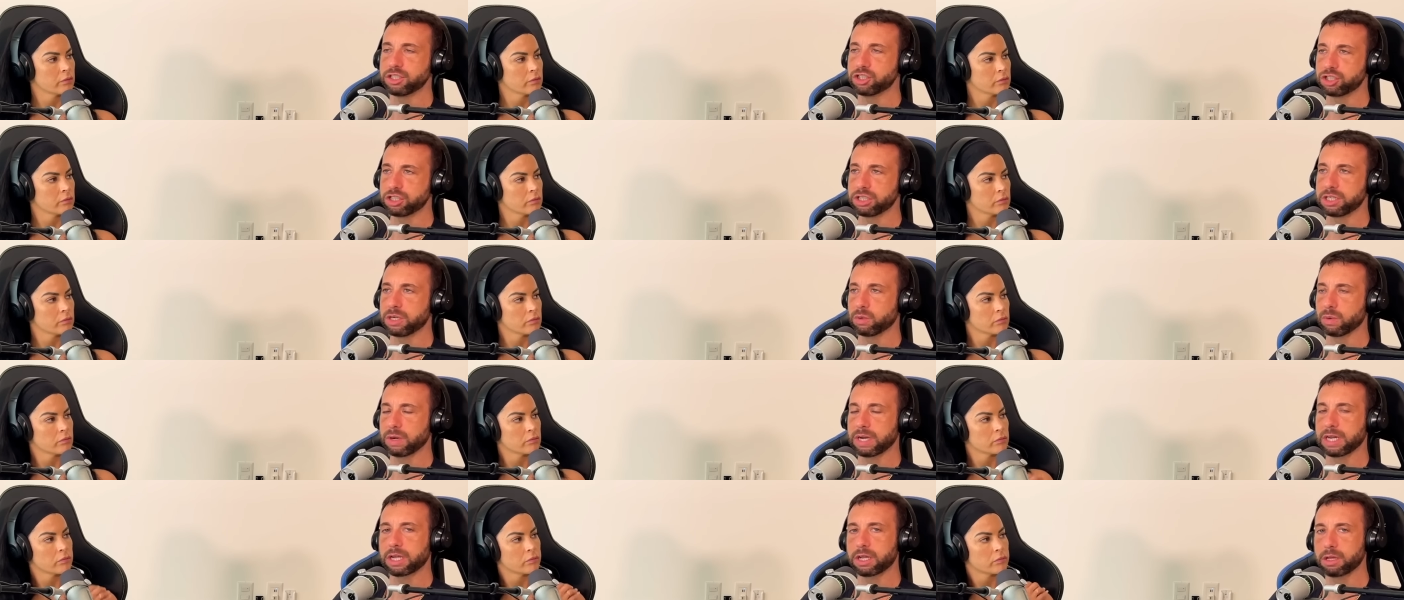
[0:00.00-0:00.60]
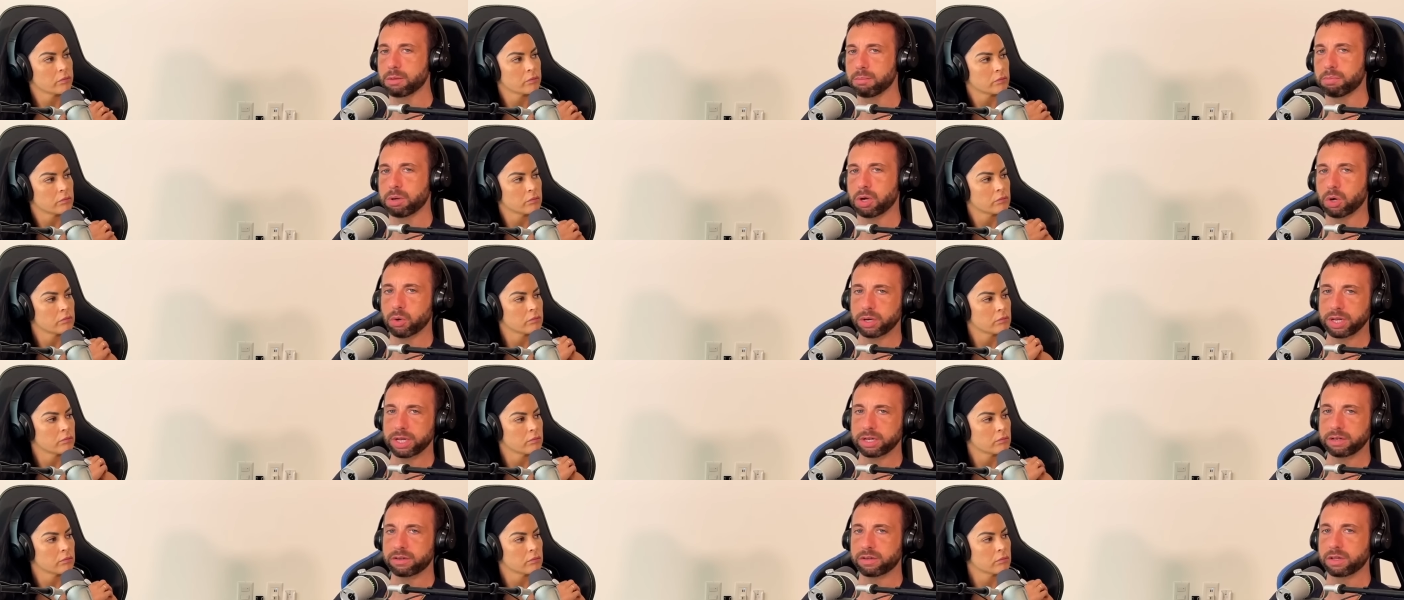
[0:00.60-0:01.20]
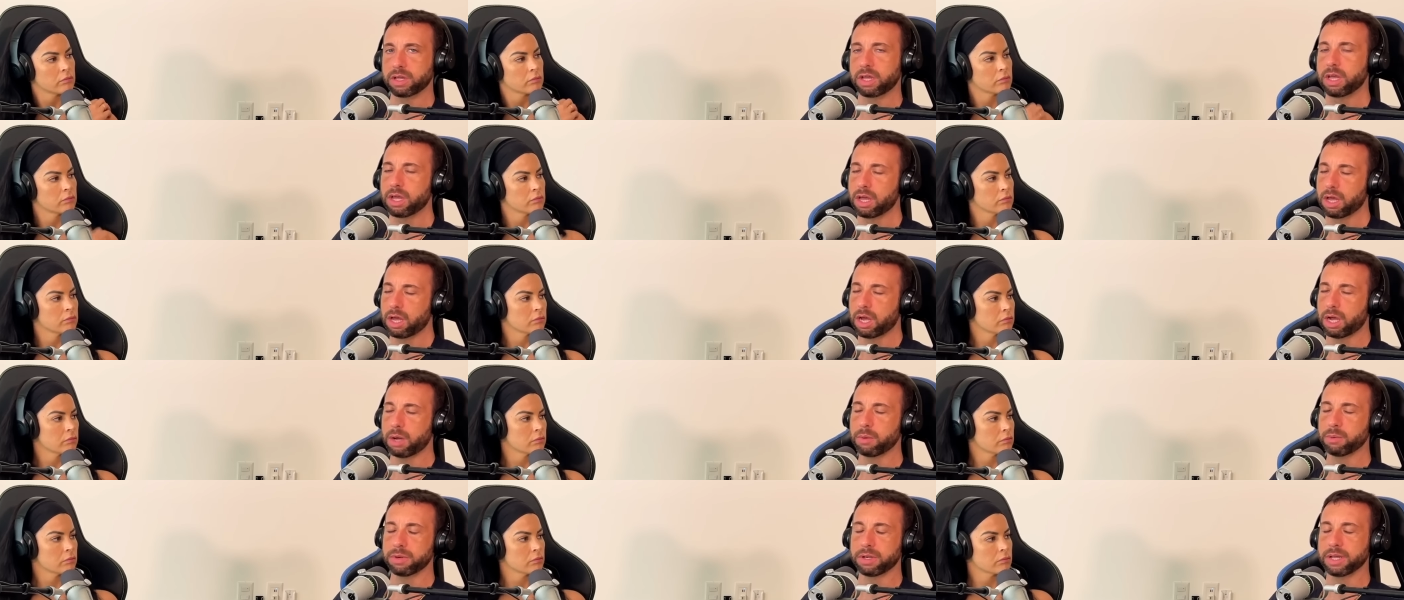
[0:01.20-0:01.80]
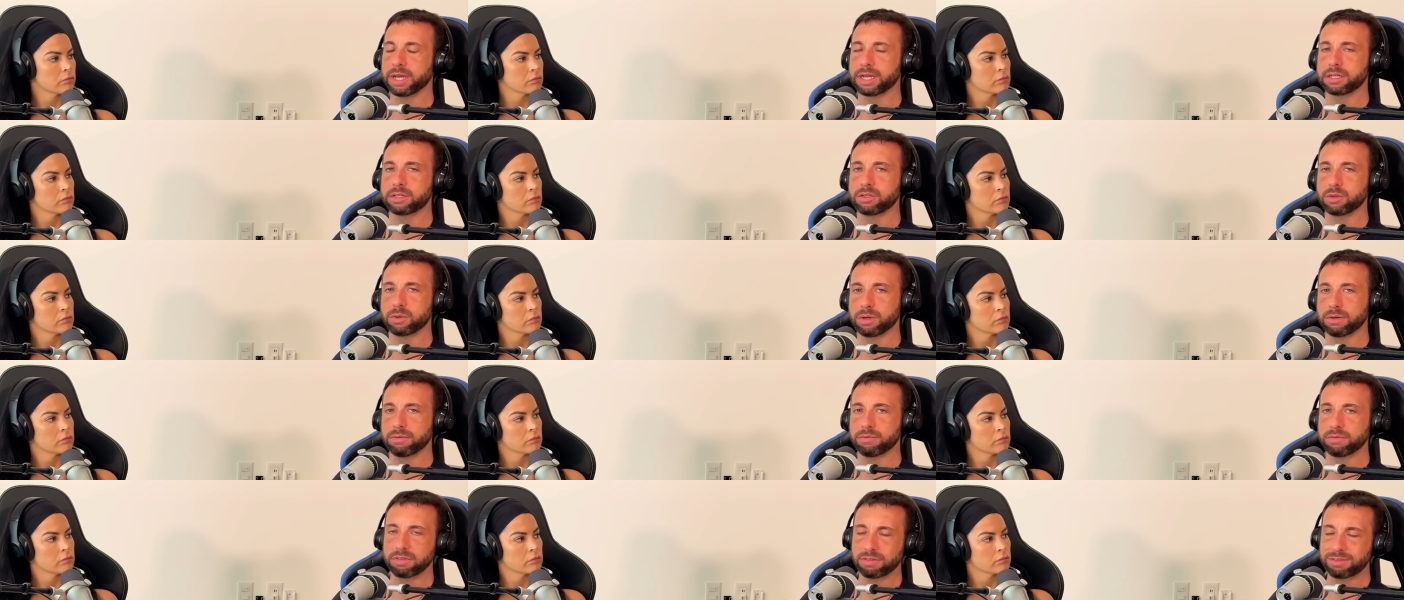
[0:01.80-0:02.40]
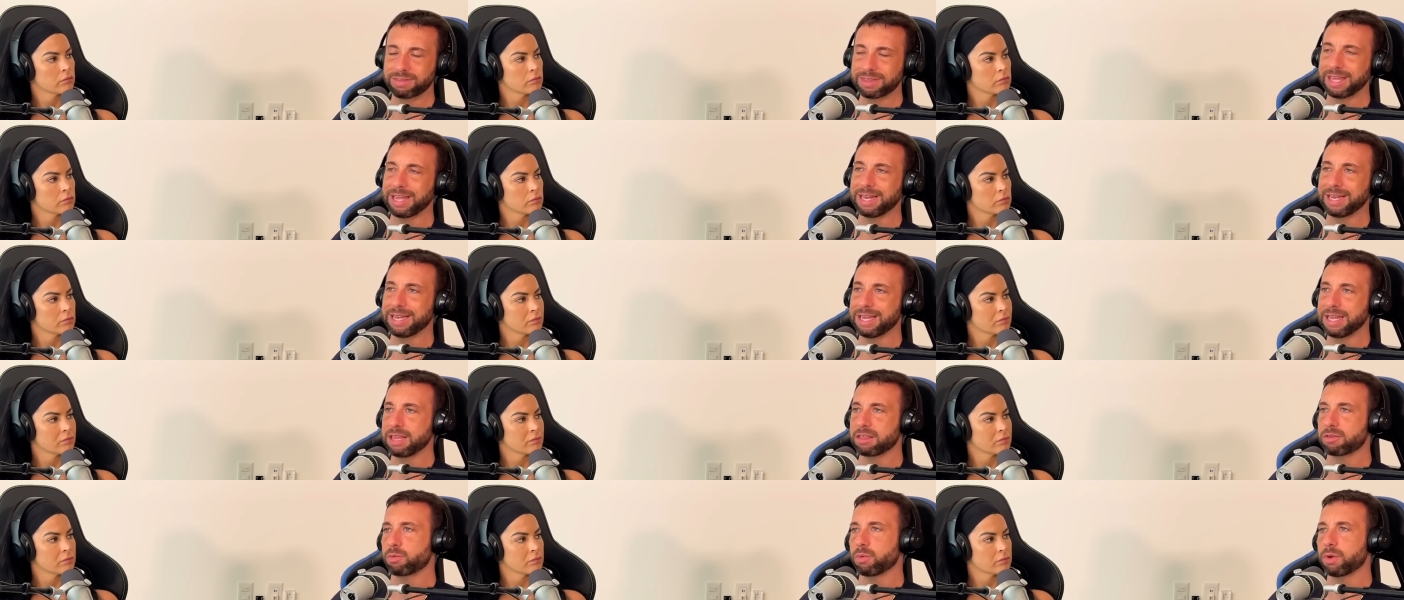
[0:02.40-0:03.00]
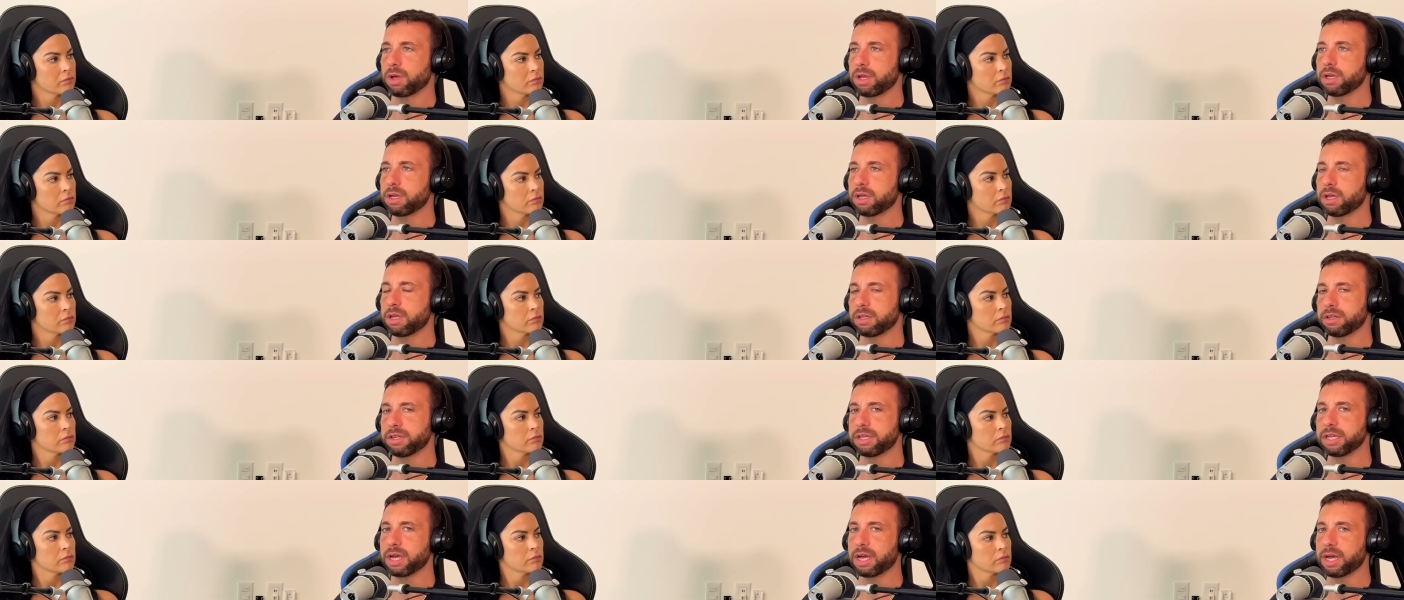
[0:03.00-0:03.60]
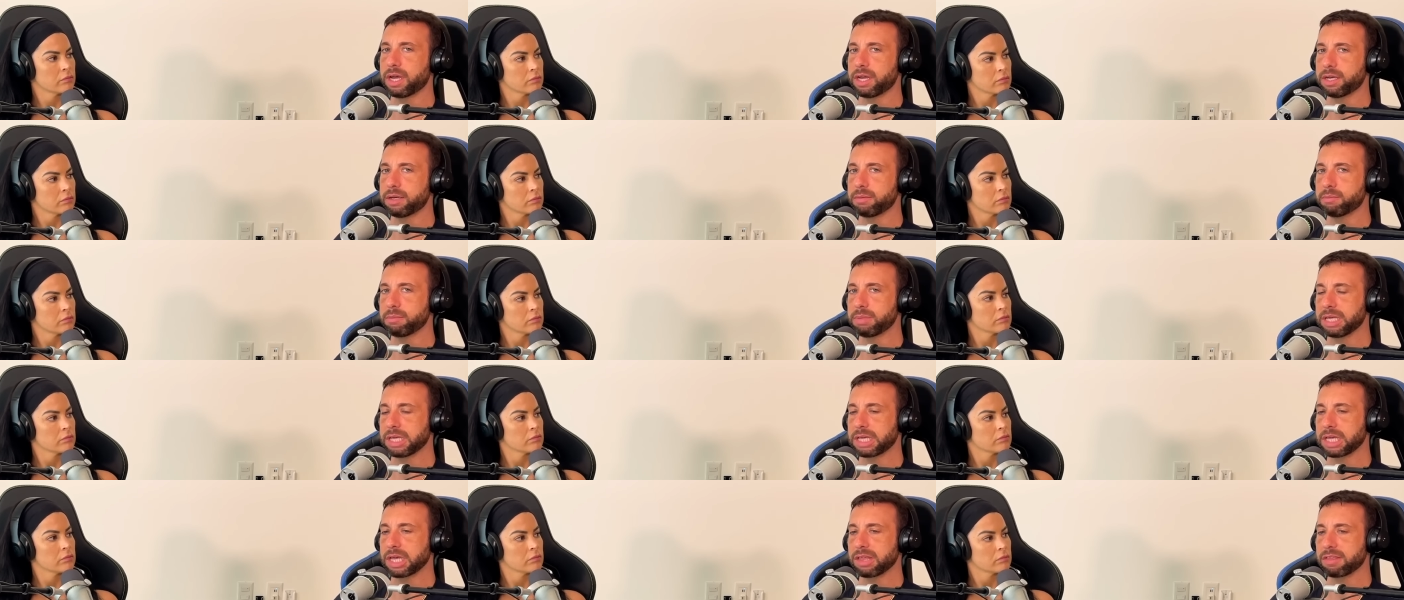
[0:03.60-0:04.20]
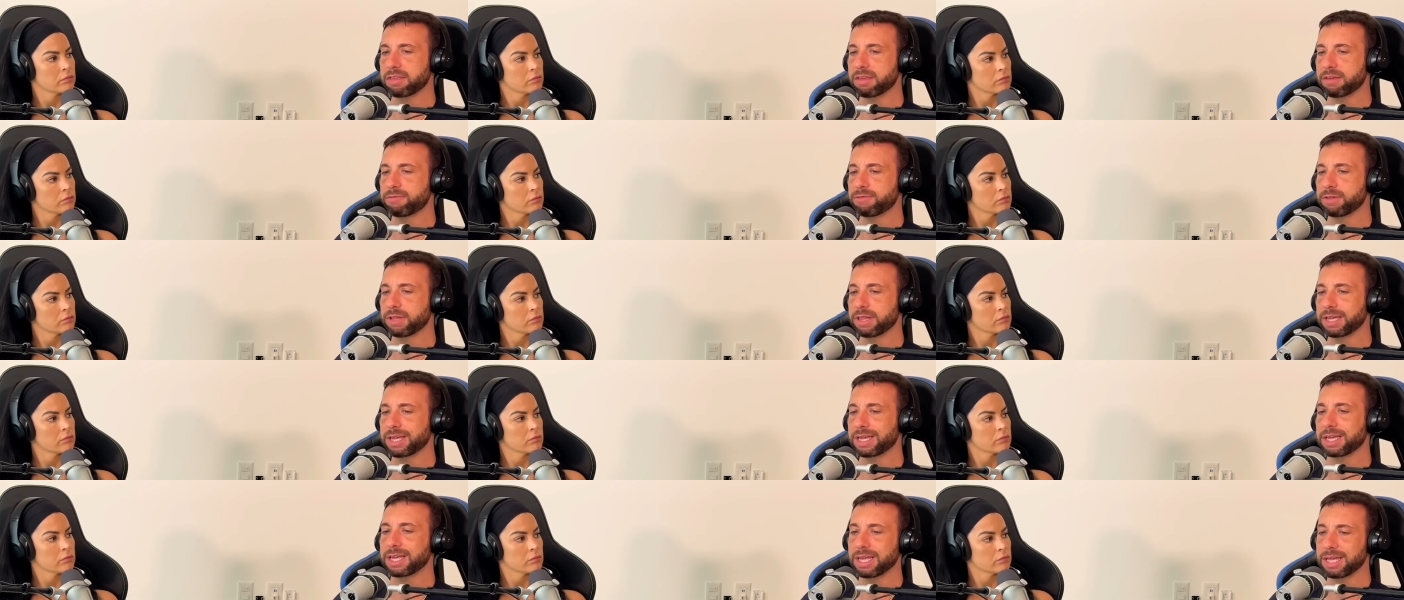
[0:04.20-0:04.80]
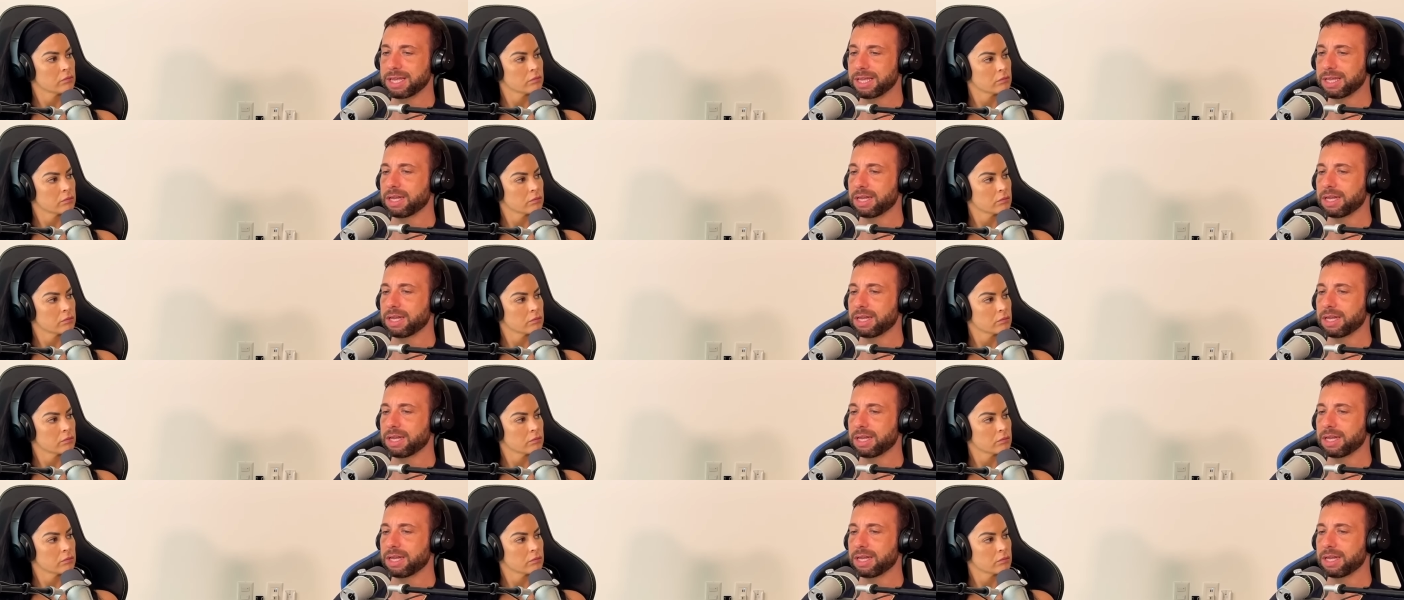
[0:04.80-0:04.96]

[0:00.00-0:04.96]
Speaker 1: engineering component, I would like to have seen this one done, because I feel like,